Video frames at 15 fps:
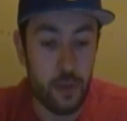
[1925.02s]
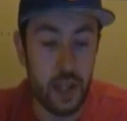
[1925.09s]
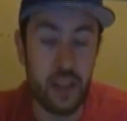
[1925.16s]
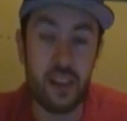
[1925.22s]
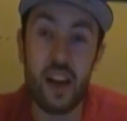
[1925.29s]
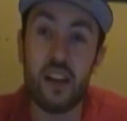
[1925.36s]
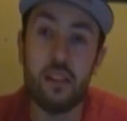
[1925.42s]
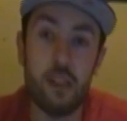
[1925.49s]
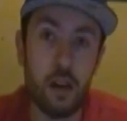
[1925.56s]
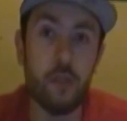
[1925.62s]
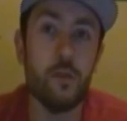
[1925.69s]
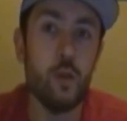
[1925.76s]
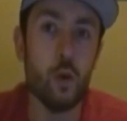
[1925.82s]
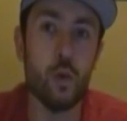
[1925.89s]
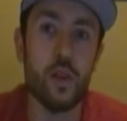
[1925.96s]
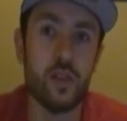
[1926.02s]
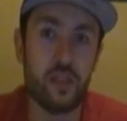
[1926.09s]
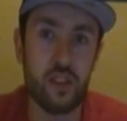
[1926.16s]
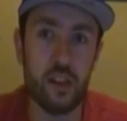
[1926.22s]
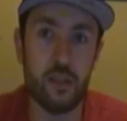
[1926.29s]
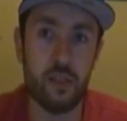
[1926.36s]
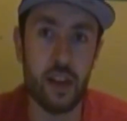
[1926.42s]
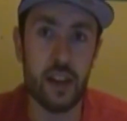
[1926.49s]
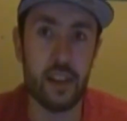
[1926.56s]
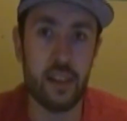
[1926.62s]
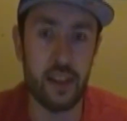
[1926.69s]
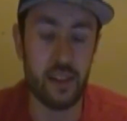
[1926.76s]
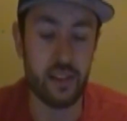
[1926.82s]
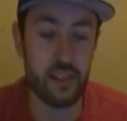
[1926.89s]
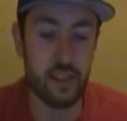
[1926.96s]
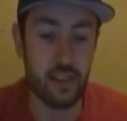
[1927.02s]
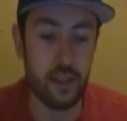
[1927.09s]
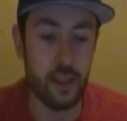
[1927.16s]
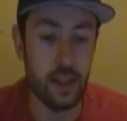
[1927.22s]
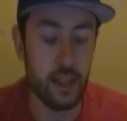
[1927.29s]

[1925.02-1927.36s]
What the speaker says: Because I love doing stuff like this.